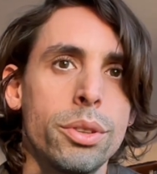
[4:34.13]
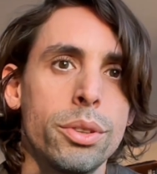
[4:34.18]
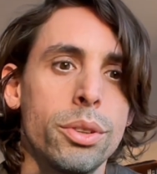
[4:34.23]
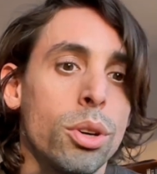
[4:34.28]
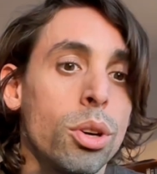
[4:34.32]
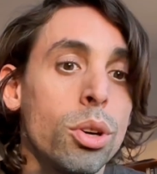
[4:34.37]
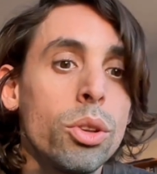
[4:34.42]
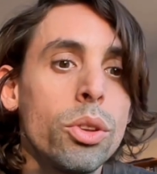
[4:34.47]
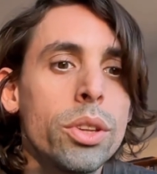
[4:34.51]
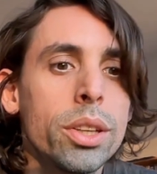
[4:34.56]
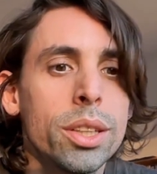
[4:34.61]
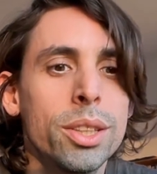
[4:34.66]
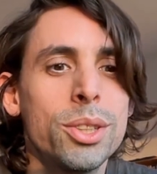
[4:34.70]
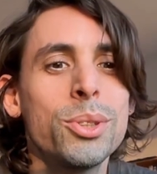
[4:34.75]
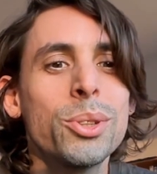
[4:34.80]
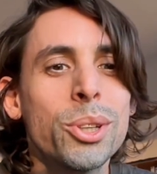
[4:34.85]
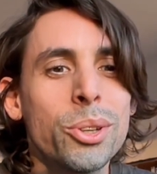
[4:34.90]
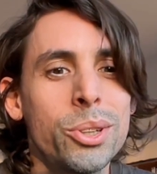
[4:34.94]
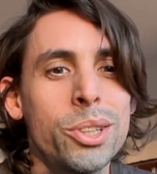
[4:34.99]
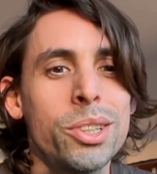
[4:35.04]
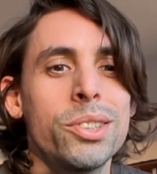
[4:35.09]
all the
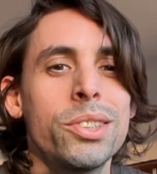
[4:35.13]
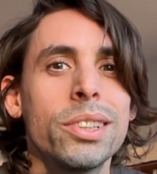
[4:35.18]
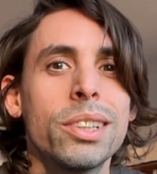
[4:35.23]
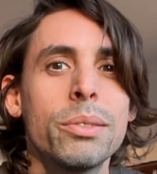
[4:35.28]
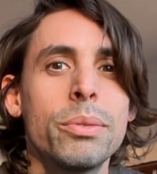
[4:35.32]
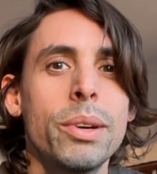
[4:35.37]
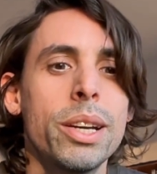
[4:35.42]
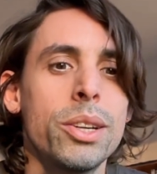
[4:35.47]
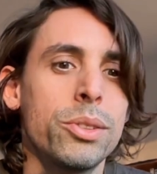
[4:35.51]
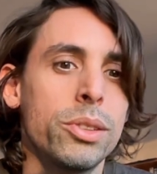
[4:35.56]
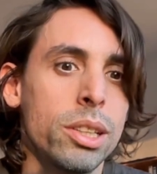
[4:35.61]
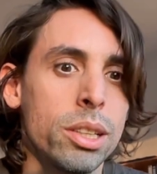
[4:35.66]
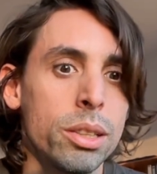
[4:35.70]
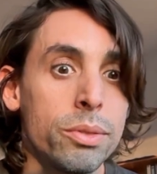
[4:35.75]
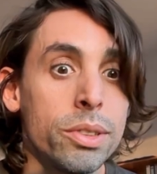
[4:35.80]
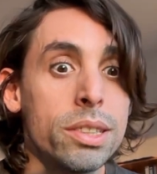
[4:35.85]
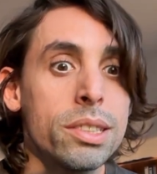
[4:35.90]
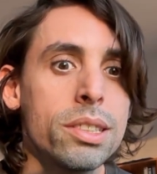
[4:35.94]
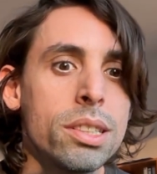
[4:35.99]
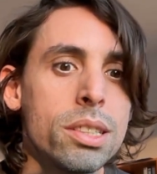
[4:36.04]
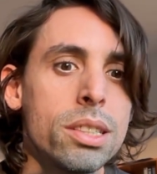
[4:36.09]
eukaryotic
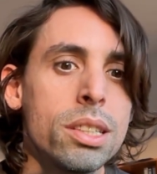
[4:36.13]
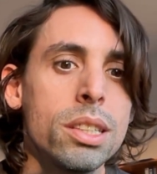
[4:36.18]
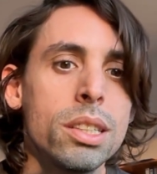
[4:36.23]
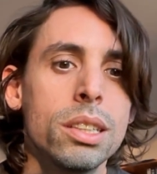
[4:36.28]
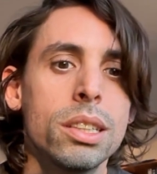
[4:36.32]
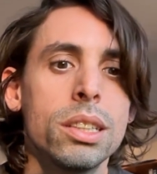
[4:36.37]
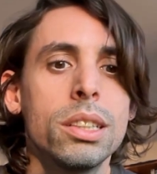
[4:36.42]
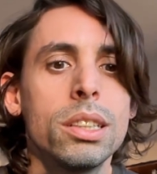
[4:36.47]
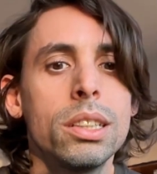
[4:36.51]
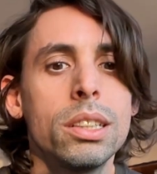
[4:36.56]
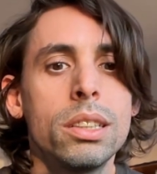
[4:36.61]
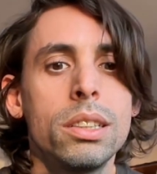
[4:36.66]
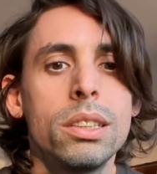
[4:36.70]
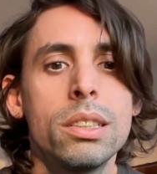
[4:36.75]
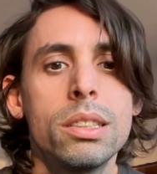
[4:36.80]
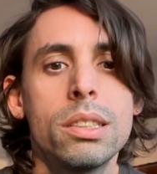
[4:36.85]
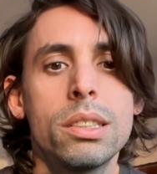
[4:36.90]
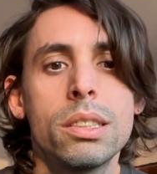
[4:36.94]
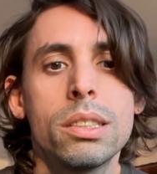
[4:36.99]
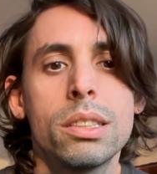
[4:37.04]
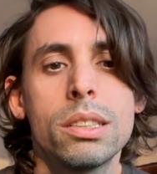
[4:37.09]
biodiversity.
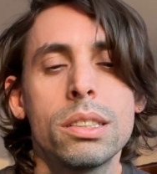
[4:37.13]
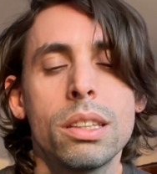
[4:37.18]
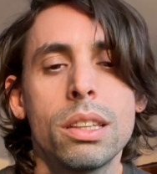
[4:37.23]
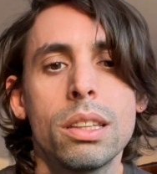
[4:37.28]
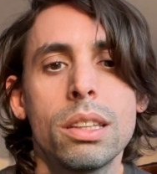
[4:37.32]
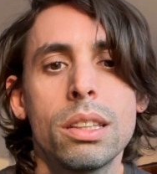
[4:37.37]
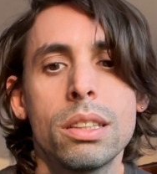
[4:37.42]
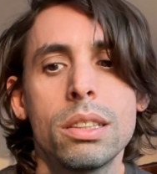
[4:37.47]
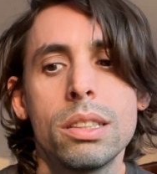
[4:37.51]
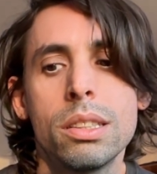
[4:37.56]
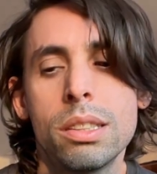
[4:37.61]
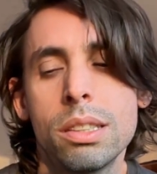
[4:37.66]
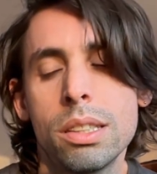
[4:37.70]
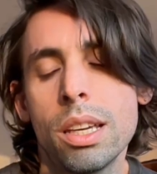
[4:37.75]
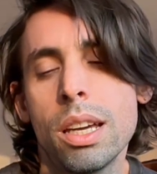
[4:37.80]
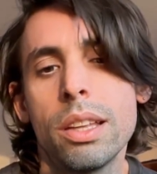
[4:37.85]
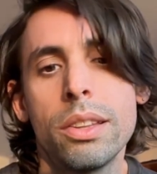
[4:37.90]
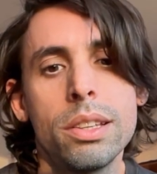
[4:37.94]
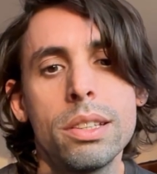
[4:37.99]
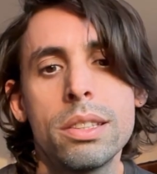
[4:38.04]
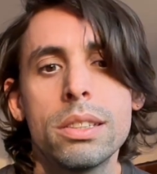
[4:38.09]
These
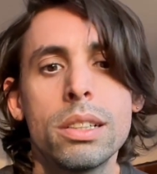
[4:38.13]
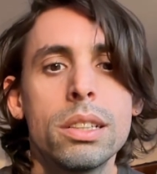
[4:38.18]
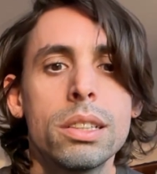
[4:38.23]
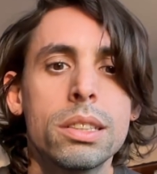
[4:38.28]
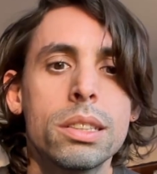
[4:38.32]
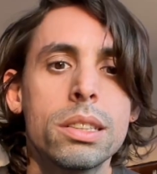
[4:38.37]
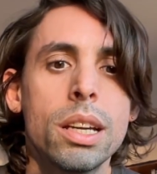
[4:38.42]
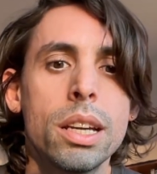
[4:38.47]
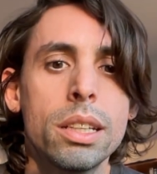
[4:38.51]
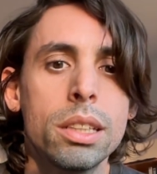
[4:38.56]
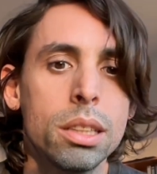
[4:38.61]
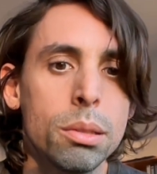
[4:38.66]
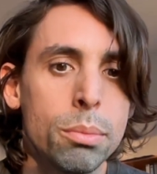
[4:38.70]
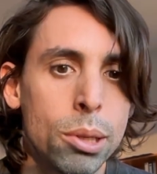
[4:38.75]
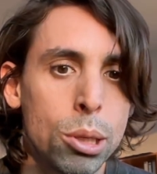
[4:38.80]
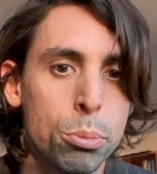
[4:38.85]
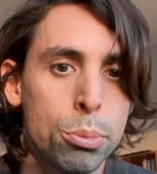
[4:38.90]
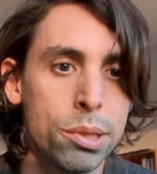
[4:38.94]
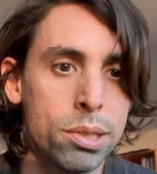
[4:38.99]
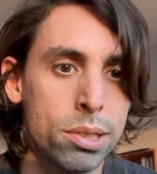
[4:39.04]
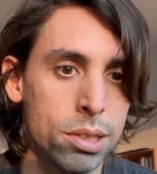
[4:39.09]
are exciting
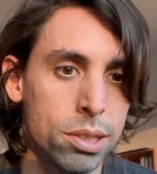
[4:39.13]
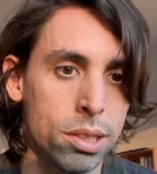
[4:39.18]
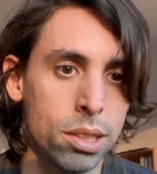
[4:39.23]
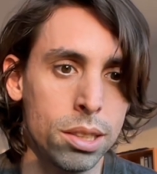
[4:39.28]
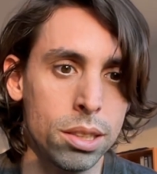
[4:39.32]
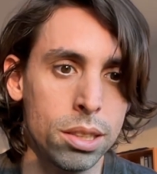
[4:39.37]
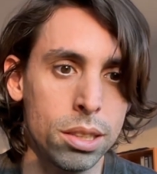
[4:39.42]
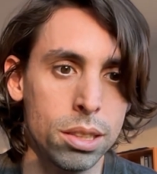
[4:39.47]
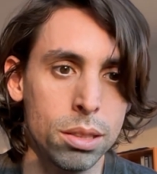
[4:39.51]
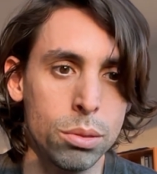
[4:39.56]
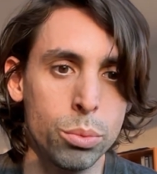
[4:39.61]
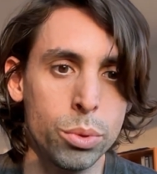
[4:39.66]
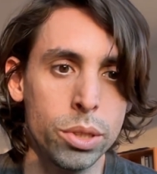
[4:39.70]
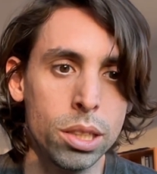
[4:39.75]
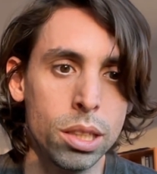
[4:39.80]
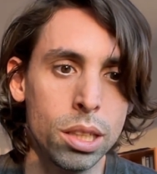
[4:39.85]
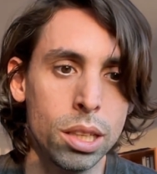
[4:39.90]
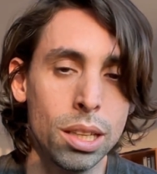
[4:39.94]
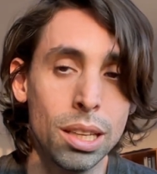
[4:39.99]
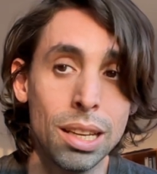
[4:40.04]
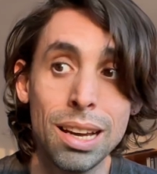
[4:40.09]
developments that
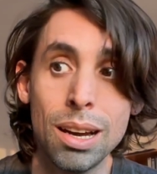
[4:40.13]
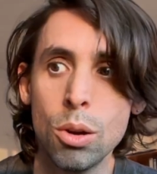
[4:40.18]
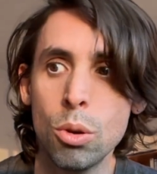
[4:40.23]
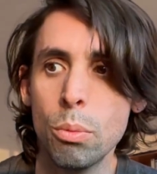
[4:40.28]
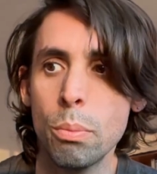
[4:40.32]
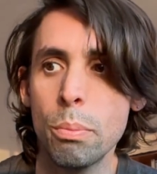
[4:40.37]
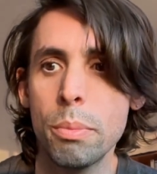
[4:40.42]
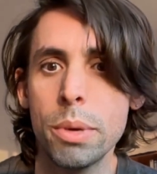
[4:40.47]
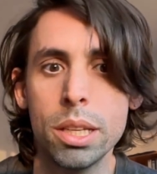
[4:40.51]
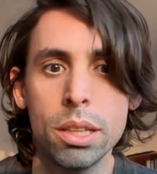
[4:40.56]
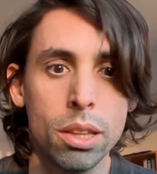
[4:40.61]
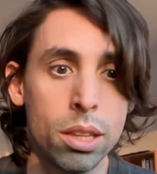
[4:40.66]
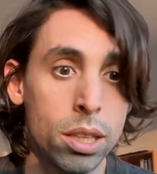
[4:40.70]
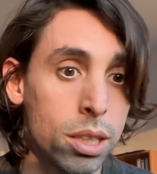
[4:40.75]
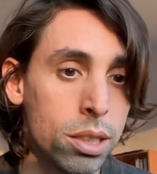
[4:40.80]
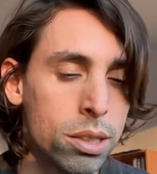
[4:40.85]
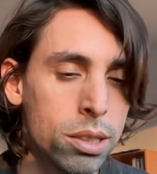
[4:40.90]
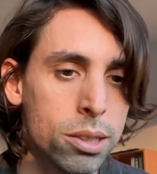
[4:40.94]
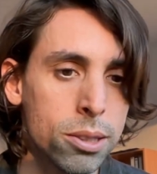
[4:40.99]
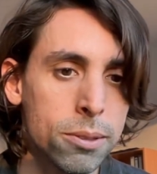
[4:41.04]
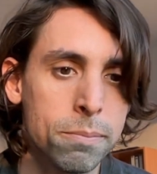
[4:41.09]
will allow many
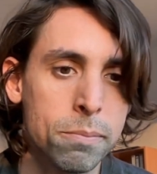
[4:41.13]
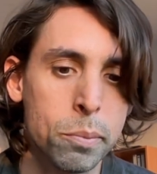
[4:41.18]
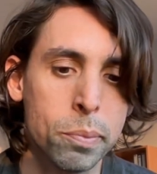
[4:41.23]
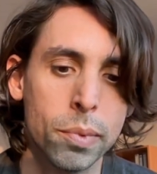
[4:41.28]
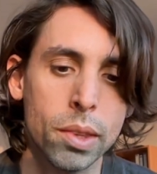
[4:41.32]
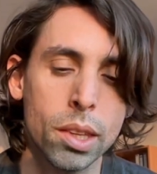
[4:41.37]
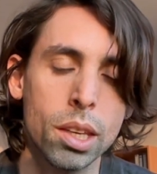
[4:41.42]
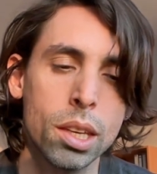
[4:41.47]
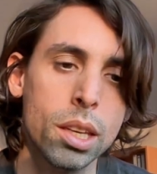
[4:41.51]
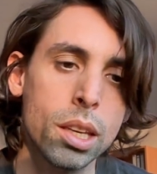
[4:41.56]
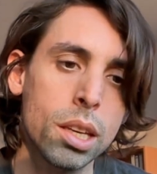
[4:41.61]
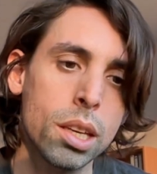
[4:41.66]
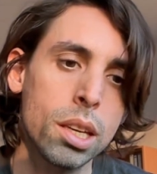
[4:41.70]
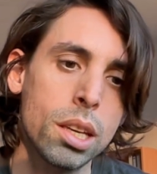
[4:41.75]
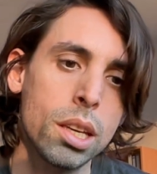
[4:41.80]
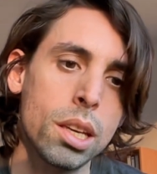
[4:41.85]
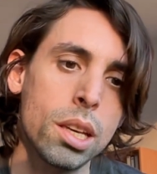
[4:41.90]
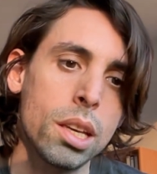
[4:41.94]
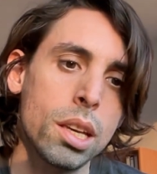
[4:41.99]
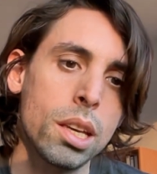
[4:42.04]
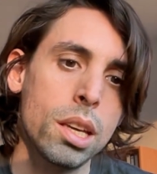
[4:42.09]
things.
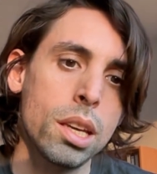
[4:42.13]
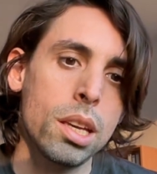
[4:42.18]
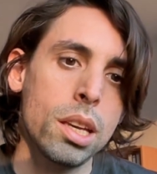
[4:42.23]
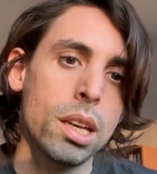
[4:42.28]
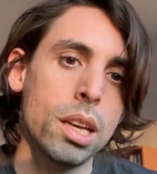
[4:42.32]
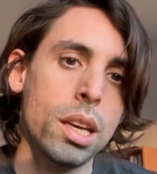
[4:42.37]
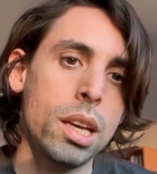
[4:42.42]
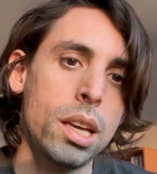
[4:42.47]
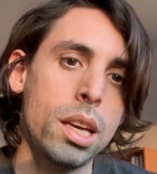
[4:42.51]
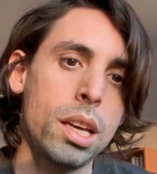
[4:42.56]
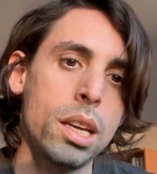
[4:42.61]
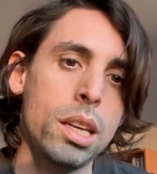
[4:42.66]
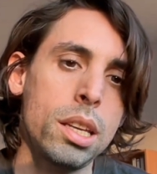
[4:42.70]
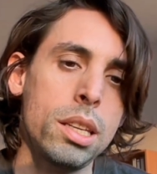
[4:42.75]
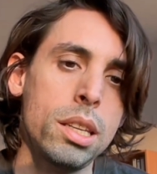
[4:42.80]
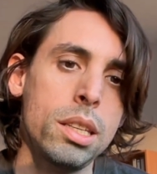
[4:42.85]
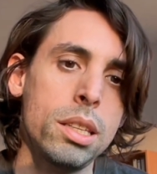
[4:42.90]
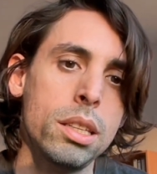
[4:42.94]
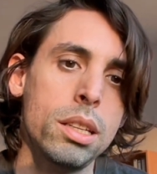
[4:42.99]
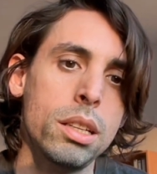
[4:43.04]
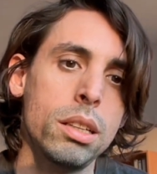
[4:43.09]

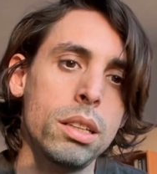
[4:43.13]
And